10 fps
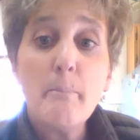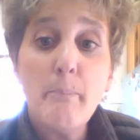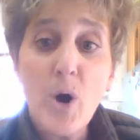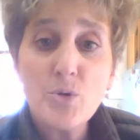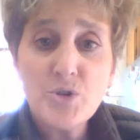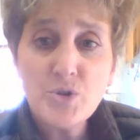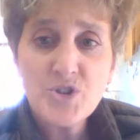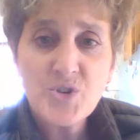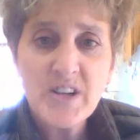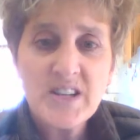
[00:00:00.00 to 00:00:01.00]
Bone
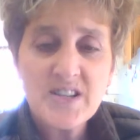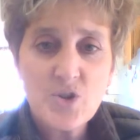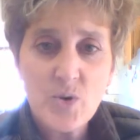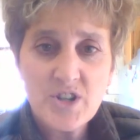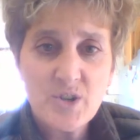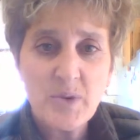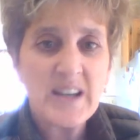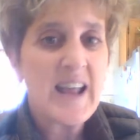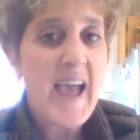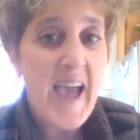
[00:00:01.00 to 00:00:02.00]
nutrient is going to be
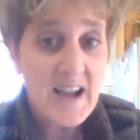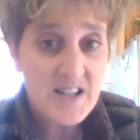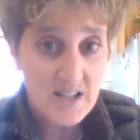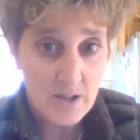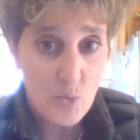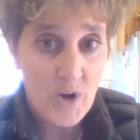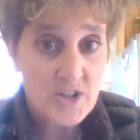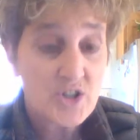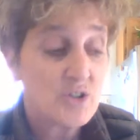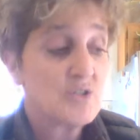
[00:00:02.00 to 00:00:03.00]
an excellent
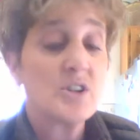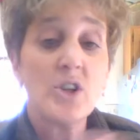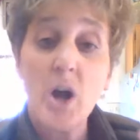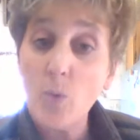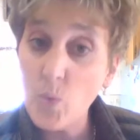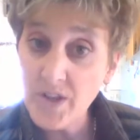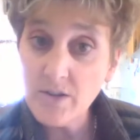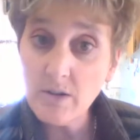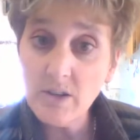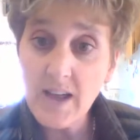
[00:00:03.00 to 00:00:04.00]
one to use along with
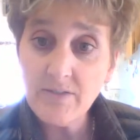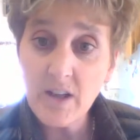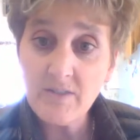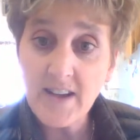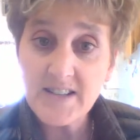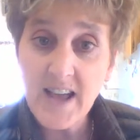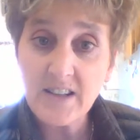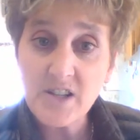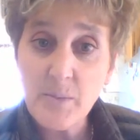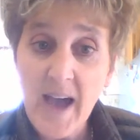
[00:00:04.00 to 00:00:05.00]
your Lifelong
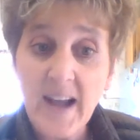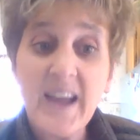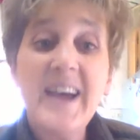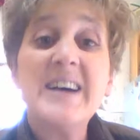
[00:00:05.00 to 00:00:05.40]
Vitality Pack